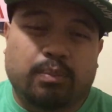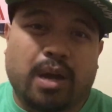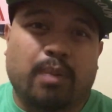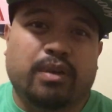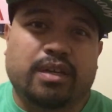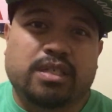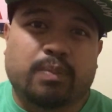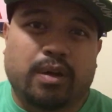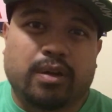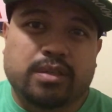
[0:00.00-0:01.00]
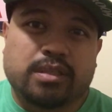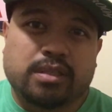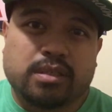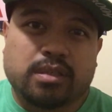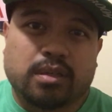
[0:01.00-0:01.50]
Bobby
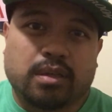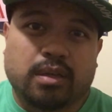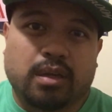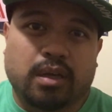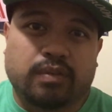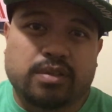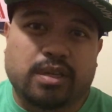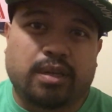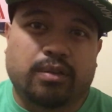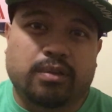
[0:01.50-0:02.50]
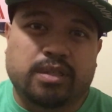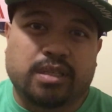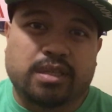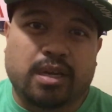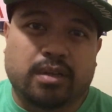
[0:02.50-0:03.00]
Experience. If there's any other
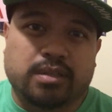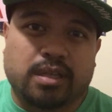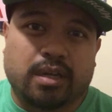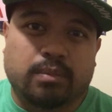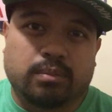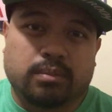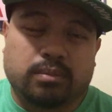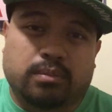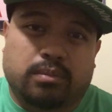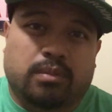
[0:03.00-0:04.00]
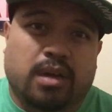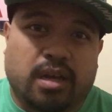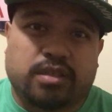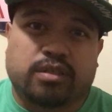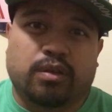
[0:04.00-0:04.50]
details that
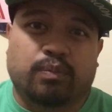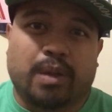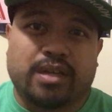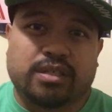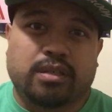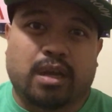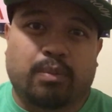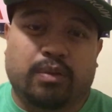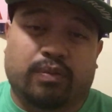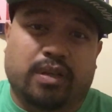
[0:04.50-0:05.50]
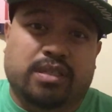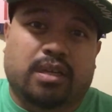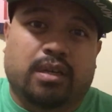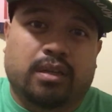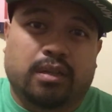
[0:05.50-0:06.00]
I should have mentioned, yeah, be free
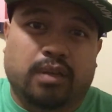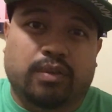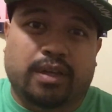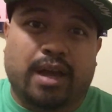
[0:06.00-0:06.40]
to leave in the